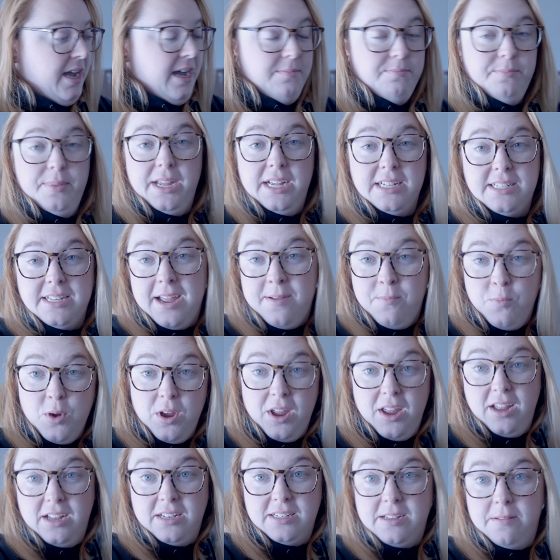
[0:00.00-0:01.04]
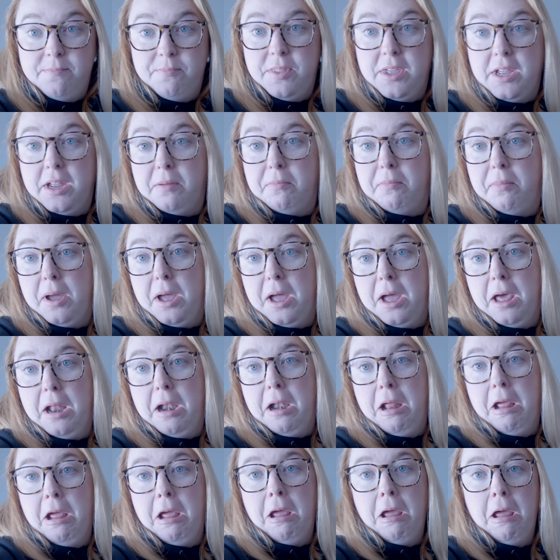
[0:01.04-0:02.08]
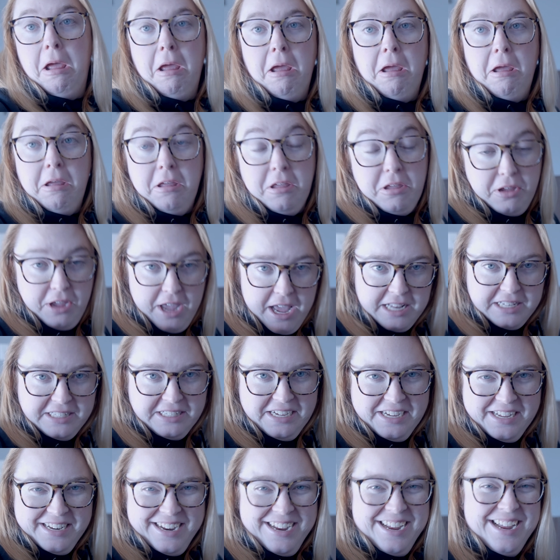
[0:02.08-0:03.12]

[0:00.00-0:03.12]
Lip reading: because I'm working on something, but you can't see it.